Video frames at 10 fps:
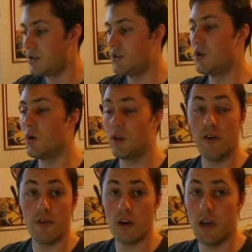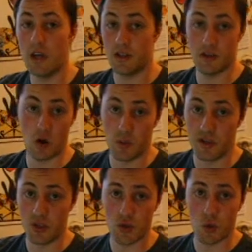It's totally free. It's
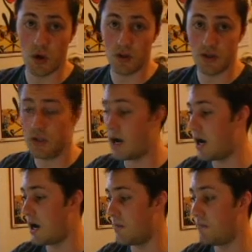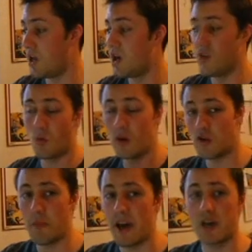open source. The one
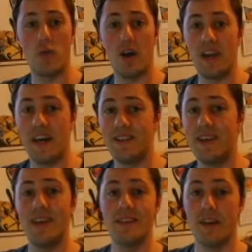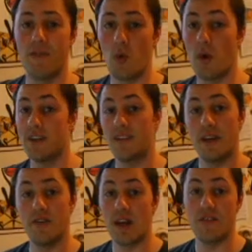drawback to Audacity is that if you want to
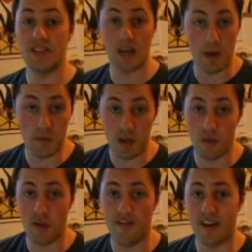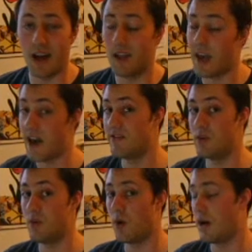save stuff as an MP3 file, you have
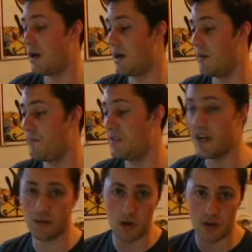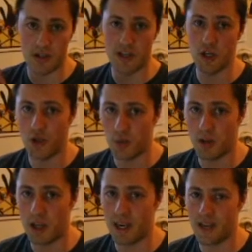to download an additional
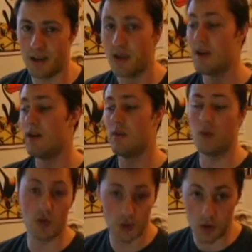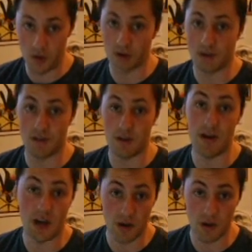plugin. There are tutorials
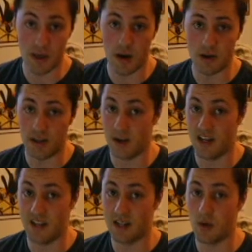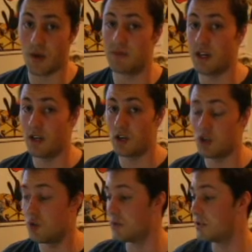on how to do that on the Audacity website.
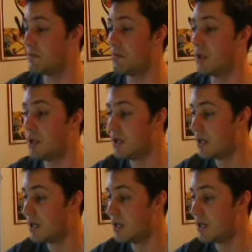Super simple.